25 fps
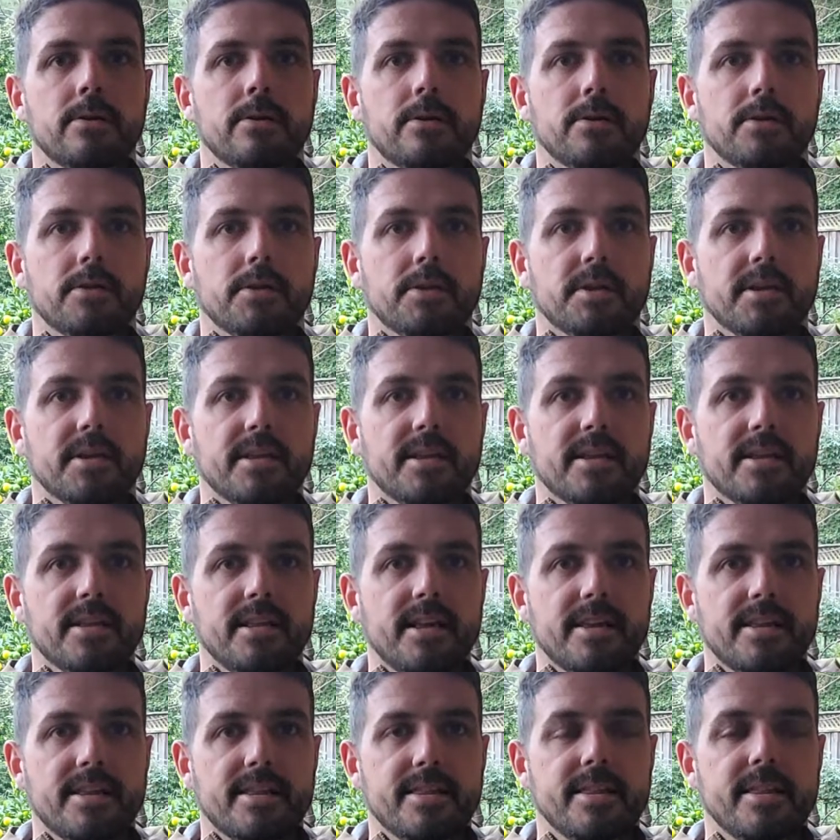you can get
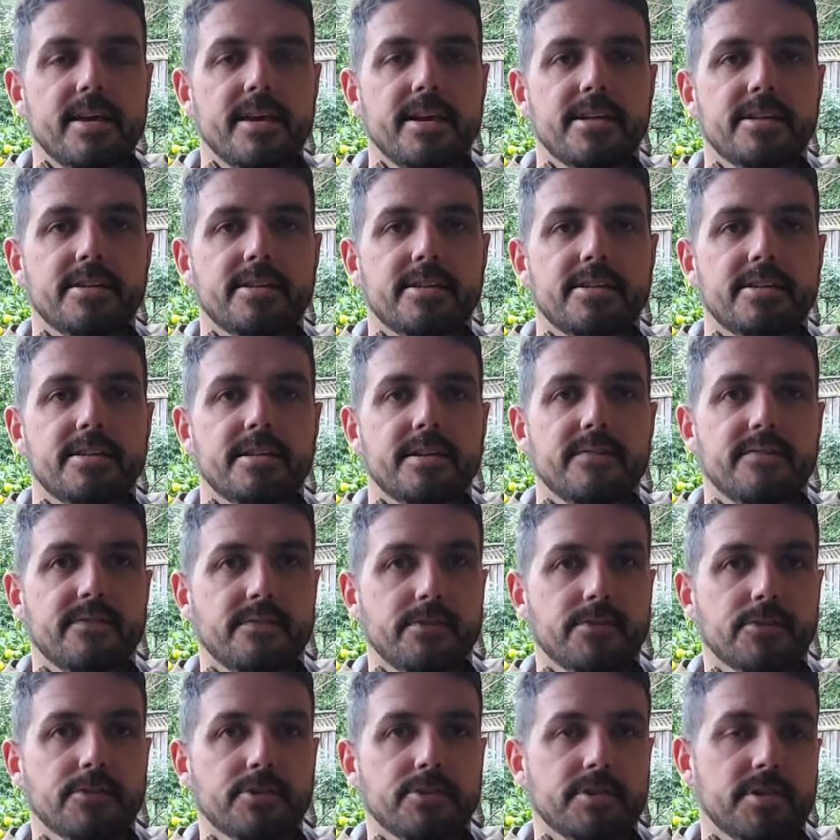like this if you
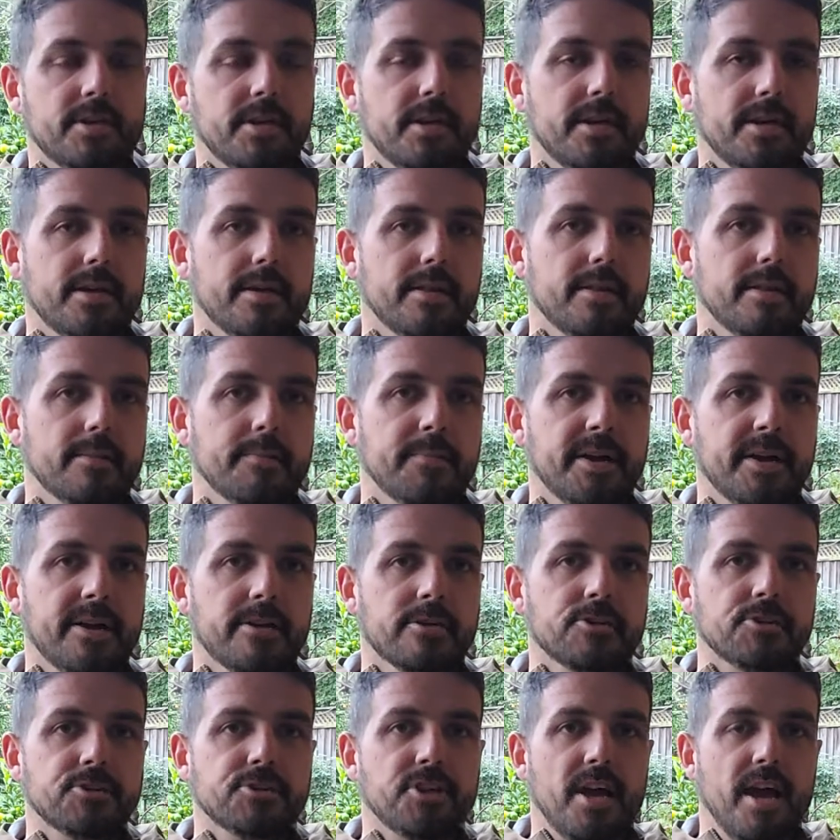just get the bare
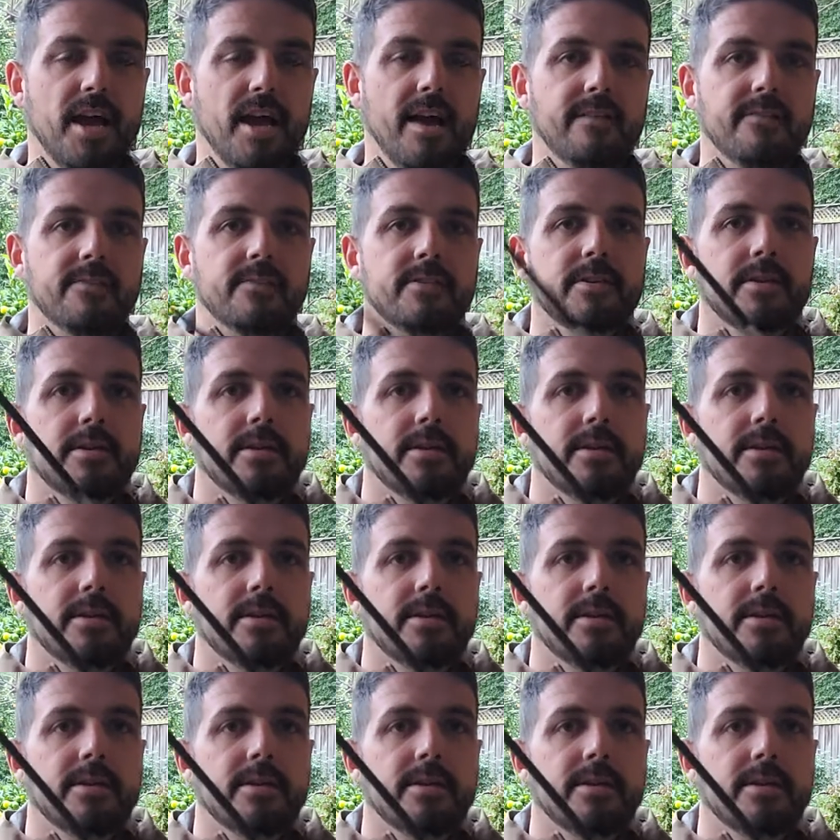shaft.